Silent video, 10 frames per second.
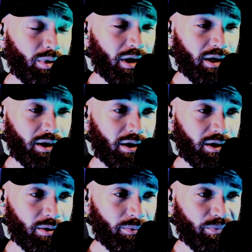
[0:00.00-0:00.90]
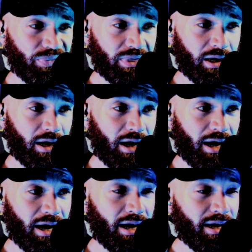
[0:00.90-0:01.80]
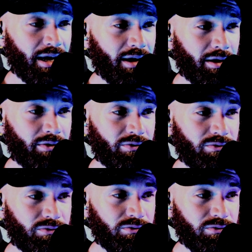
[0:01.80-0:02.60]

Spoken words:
But I have